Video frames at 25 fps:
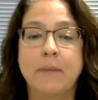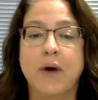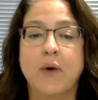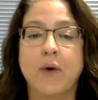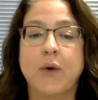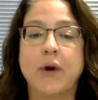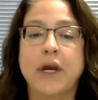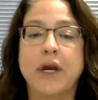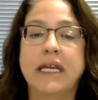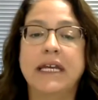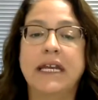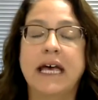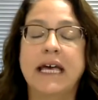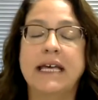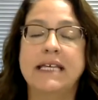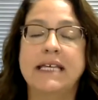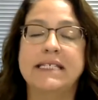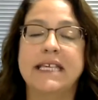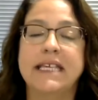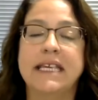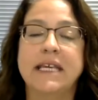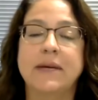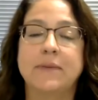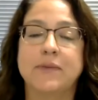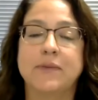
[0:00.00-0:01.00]
by
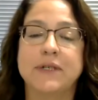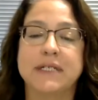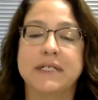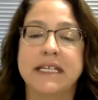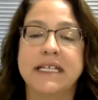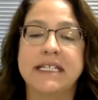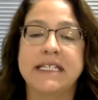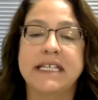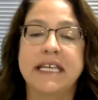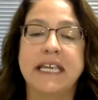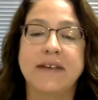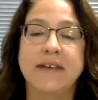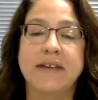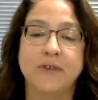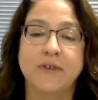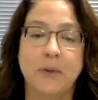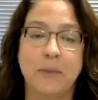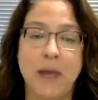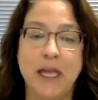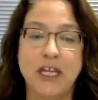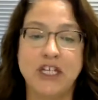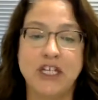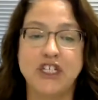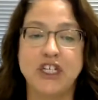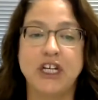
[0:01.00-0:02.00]
organizing and presenting
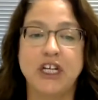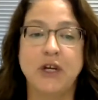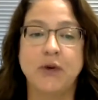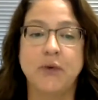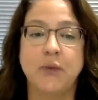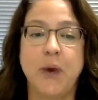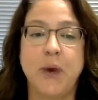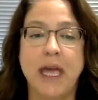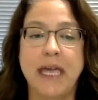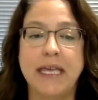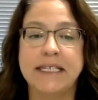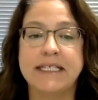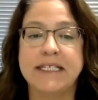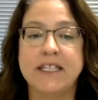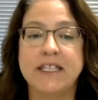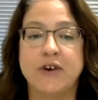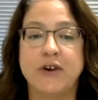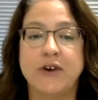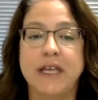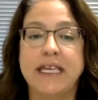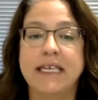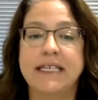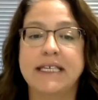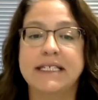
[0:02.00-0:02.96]
information in ways that are